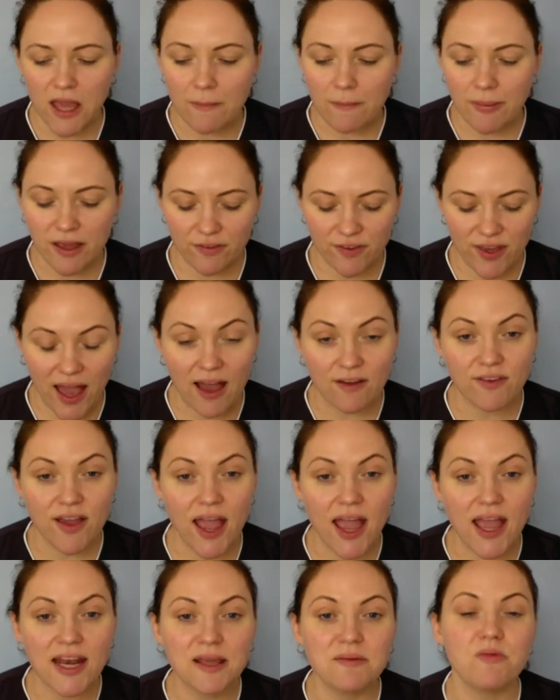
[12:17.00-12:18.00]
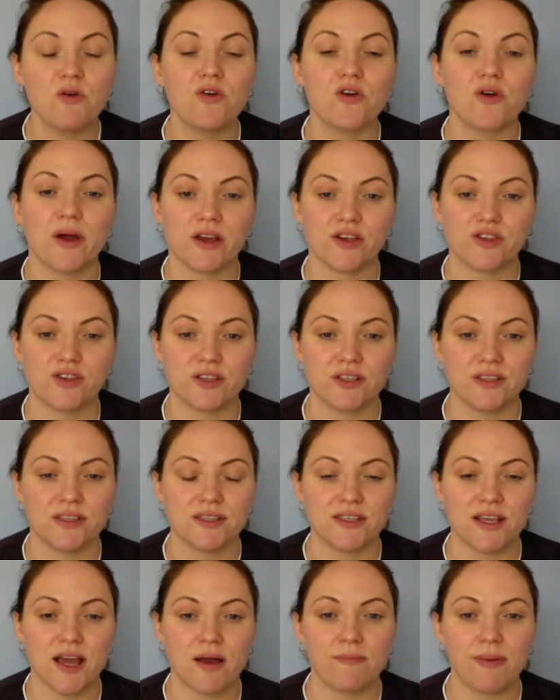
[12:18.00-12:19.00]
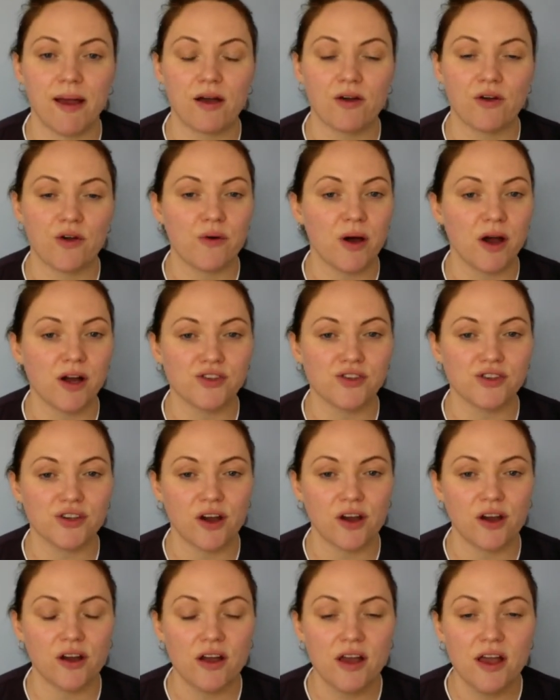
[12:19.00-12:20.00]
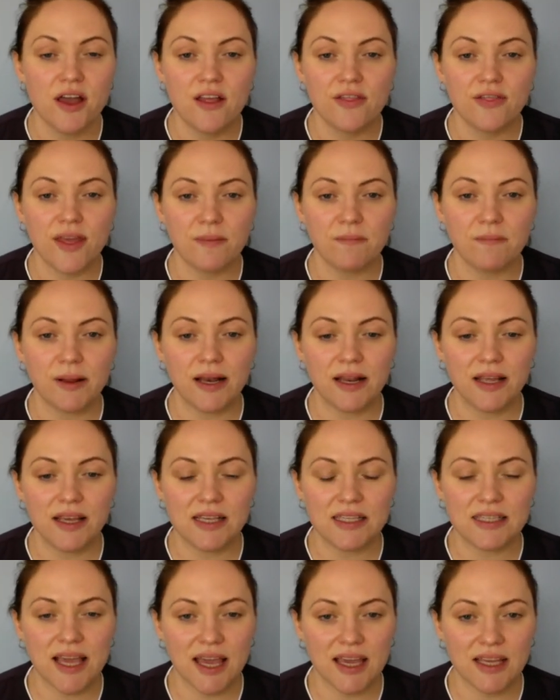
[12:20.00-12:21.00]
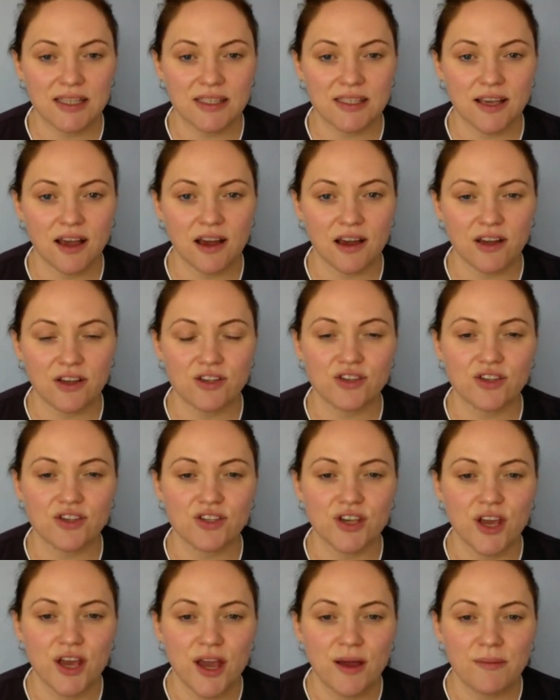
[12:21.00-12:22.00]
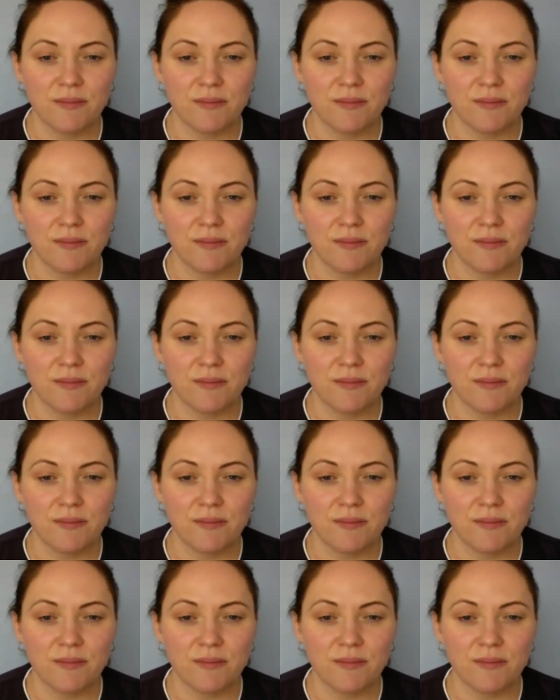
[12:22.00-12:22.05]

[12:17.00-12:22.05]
But if you have any more questions about Gua Sha, then please get in touch.